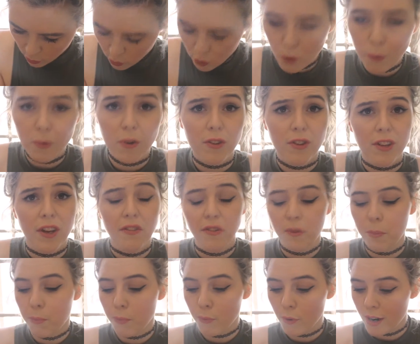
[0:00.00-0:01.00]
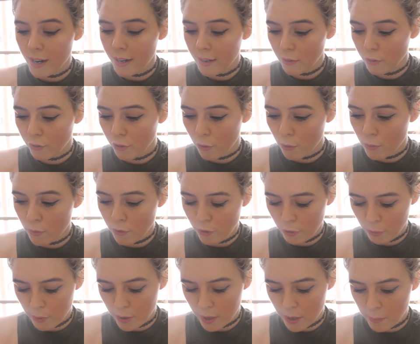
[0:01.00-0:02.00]
almost has a brown tone
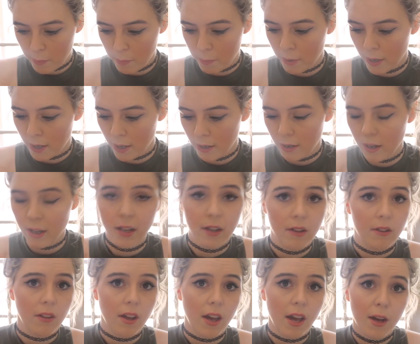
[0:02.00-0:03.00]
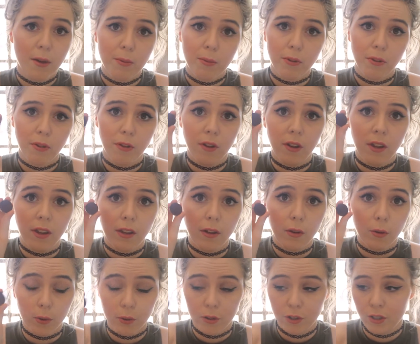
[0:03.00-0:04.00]
to it, but it's absolutely
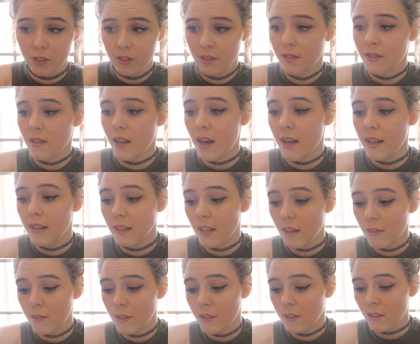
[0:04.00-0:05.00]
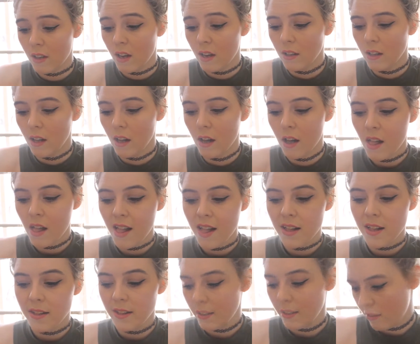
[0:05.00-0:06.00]
gorgeous. I love this colour.
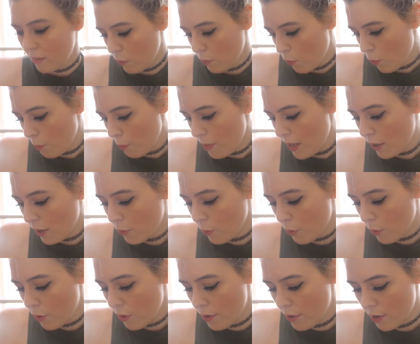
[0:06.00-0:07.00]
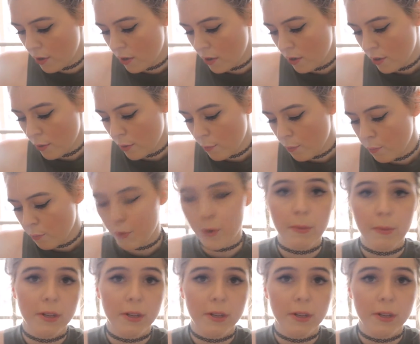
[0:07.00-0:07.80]
This would be good pretty